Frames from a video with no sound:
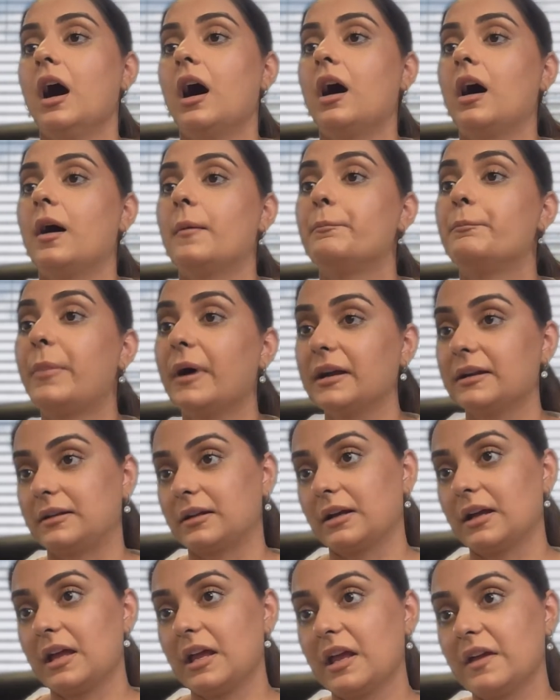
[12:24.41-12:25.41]
But
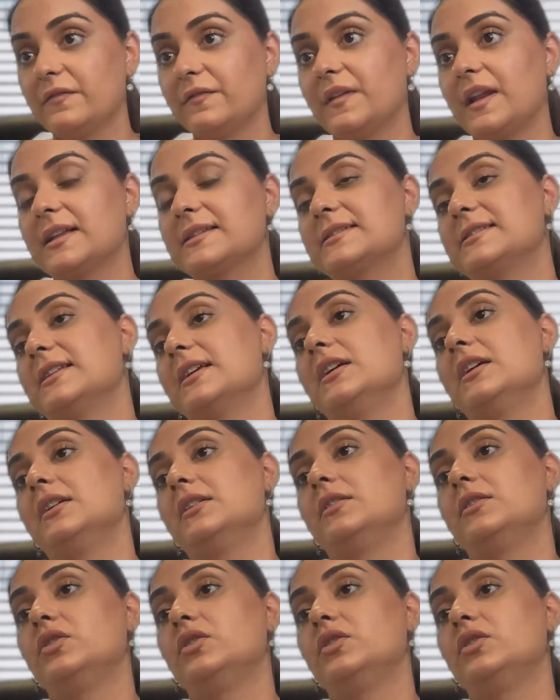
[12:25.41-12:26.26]
if let's say